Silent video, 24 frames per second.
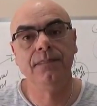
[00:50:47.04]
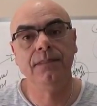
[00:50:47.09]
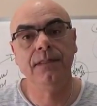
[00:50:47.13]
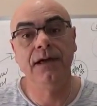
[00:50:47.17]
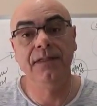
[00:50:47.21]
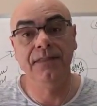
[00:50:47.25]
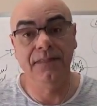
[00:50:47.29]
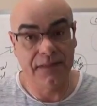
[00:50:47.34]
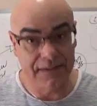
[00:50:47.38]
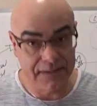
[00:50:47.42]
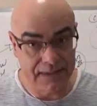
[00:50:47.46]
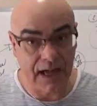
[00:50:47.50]

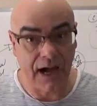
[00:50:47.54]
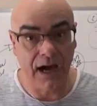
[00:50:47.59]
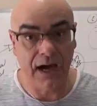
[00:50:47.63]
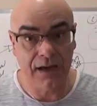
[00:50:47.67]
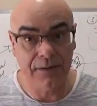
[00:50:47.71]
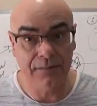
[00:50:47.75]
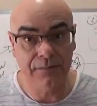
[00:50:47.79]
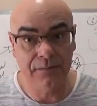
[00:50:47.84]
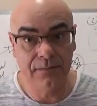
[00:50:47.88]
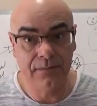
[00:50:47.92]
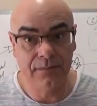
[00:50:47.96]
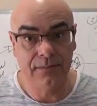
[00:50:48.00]
And the time
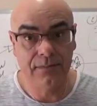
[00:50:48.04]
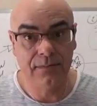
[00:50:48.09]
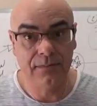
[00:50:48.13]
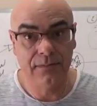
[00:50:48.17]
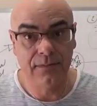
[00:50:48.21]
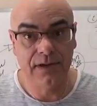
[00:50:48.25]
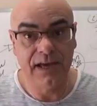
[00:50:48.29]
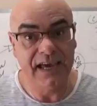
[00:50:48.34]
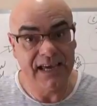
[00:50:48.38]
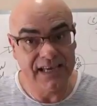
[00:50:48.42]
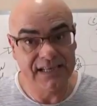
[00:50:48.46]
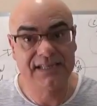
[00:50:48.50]

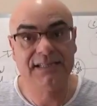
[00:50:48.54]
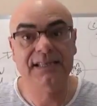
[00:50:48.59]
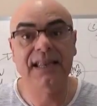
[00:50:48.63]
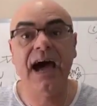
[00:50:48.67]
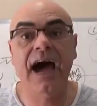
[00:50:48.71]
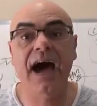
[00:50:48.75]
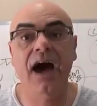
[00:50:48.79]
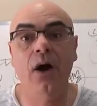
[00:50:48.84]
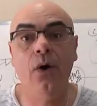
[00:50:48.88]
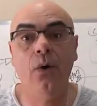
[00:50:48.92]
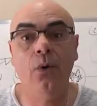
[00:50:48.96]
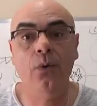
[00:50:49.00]
is
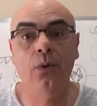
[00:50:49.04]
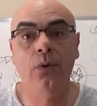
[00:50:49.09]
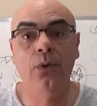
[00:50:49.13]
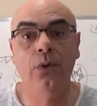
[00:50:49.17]
now.